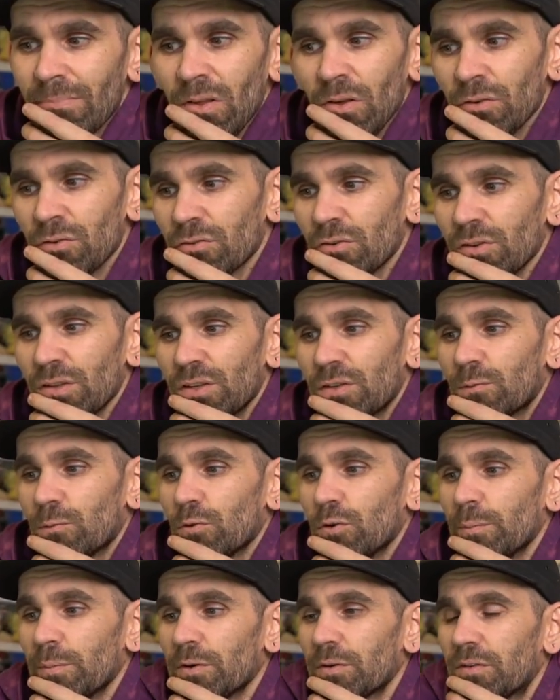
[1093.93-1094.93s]
there's all these
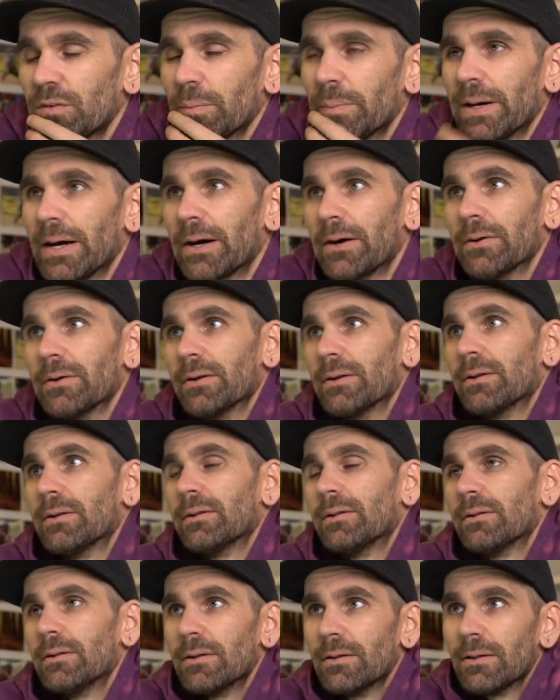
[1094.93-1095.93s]
rumors about,
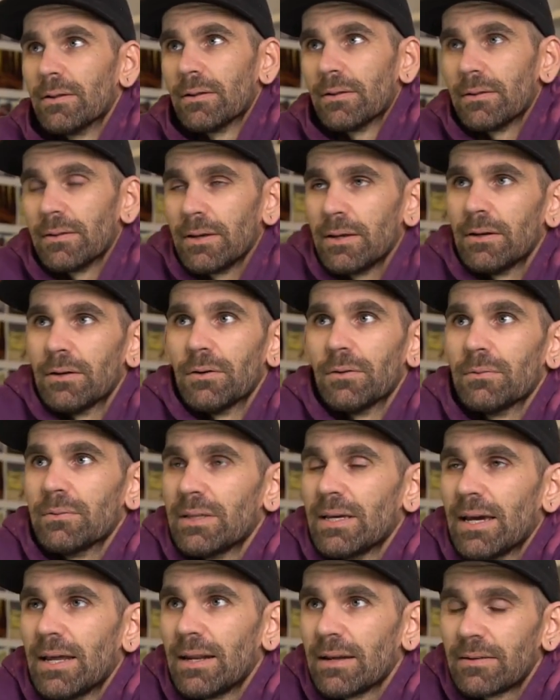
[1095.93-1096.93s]
you know,
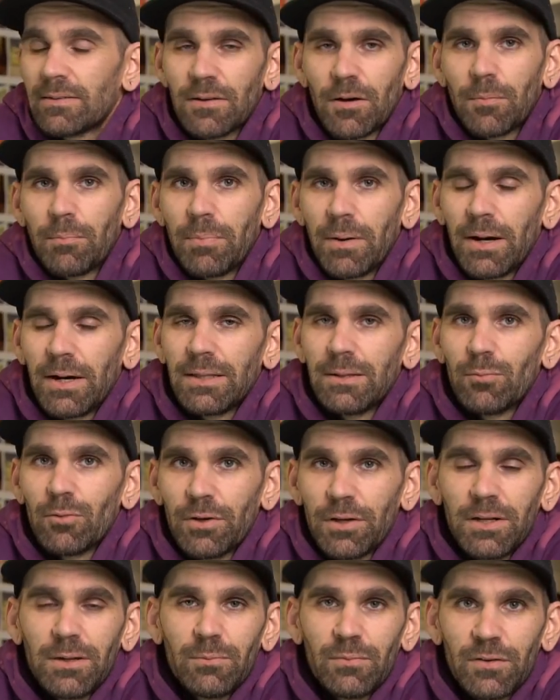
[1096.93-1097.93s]
the NXL buying the
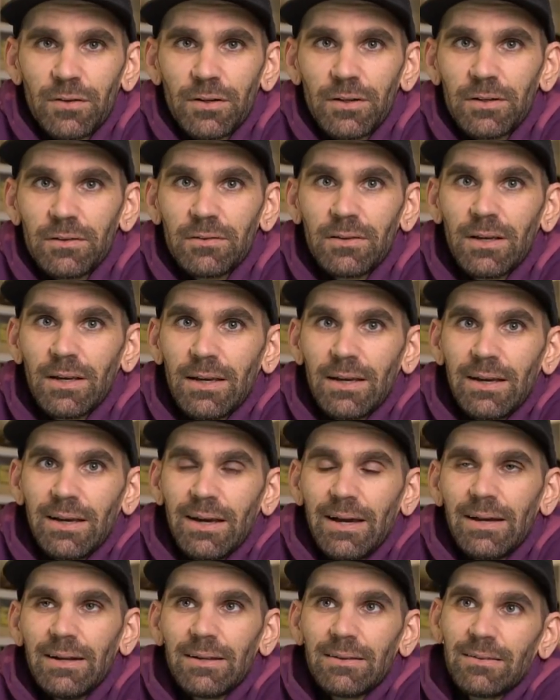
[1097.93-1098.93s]
Millennium series,
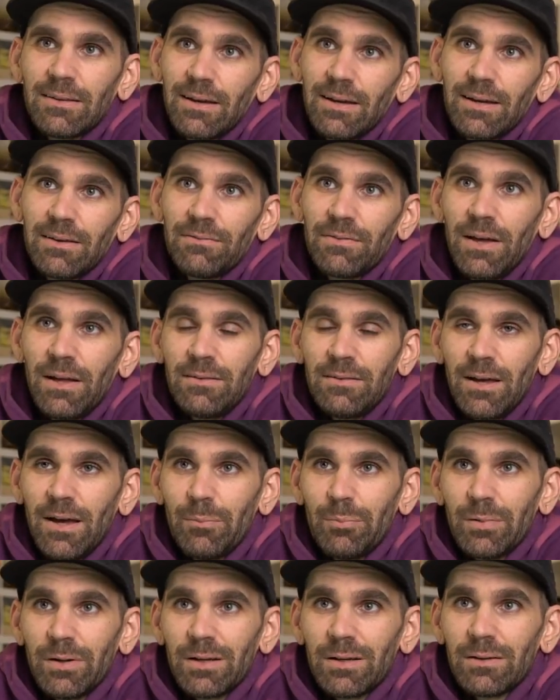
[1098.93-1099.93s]
and it's like, if that's
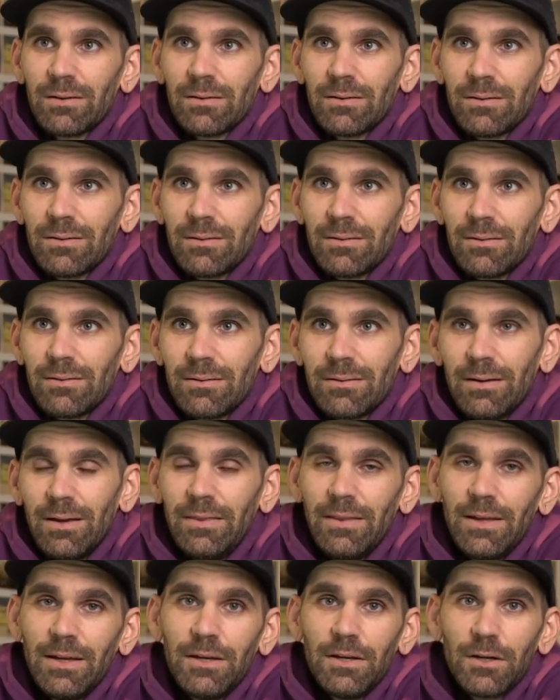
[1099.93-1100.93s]
happening,
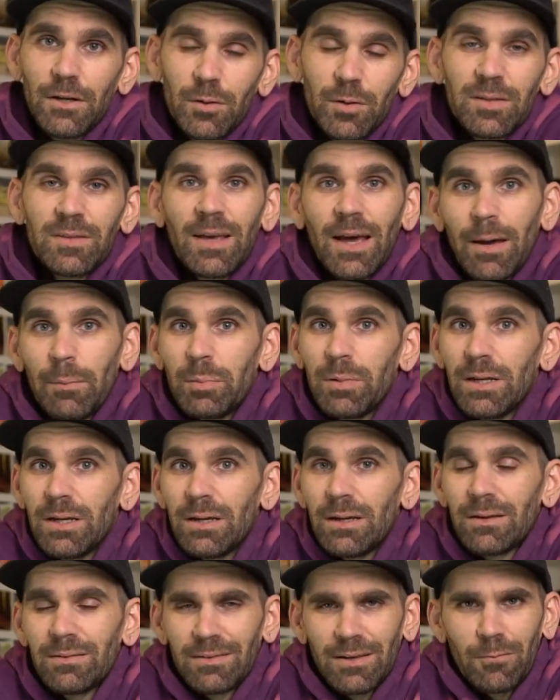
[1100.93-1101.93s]
and they know it's
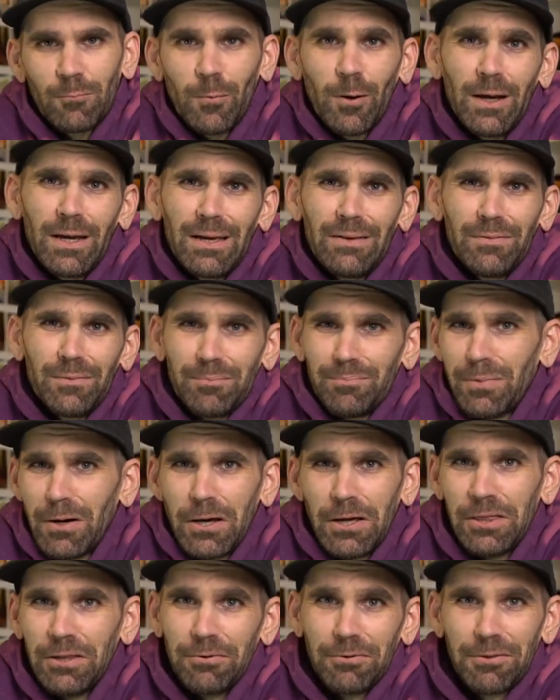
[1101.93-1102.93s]
happening, it's like, why even
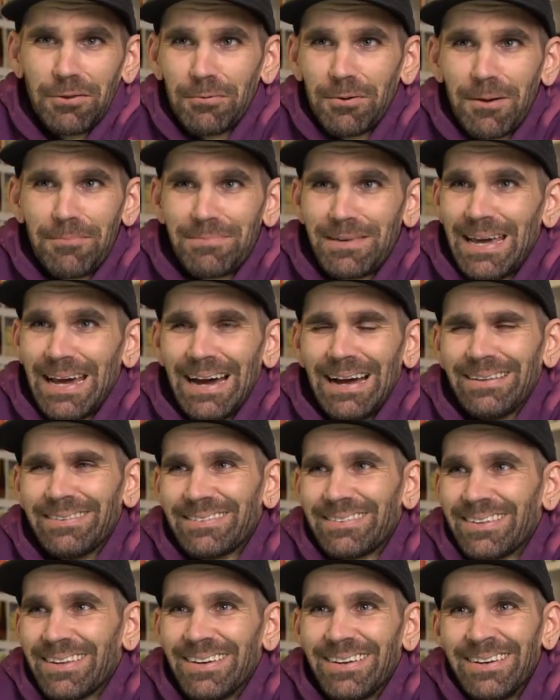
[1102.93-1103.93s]
bother with the
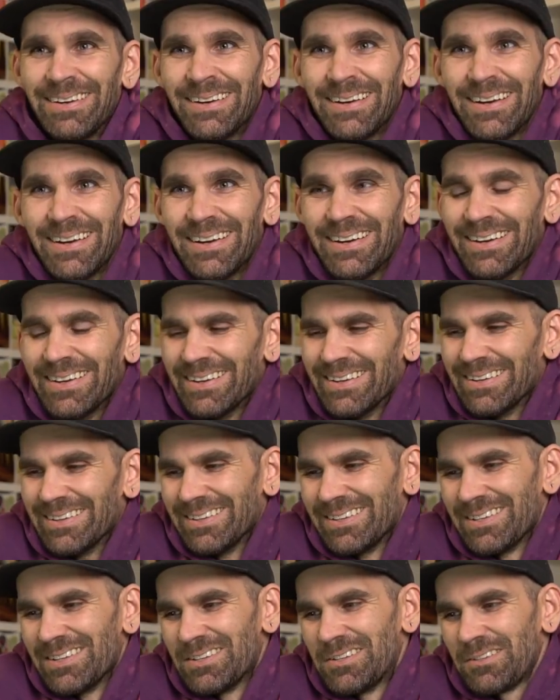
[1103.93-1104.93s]
webcast?
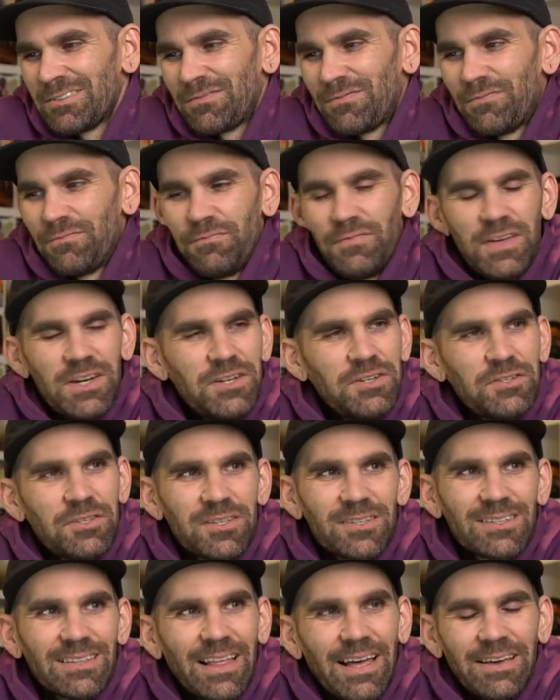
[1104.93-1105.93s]
Just finish
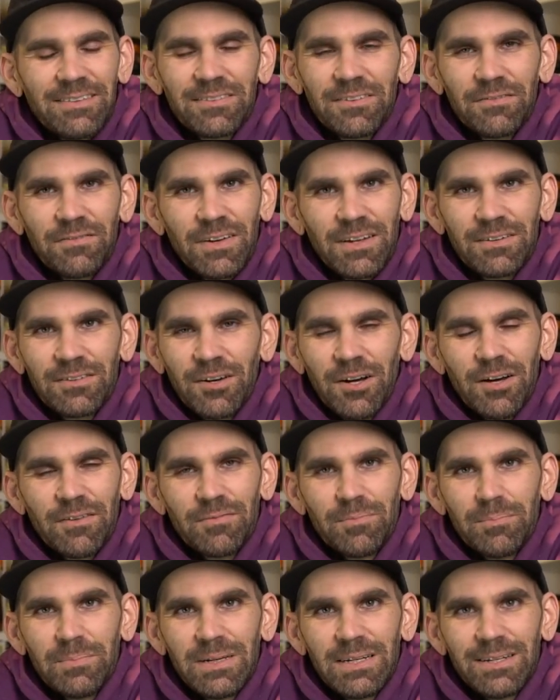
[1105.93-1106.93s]
this last event
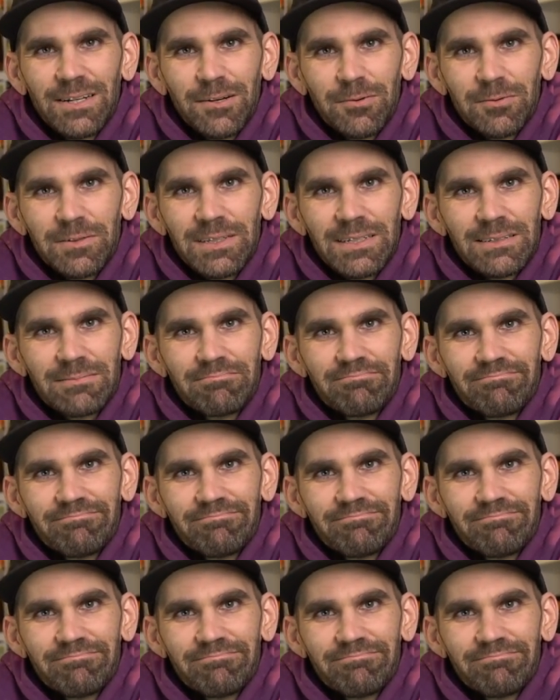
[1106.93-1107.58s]
off and be done with it.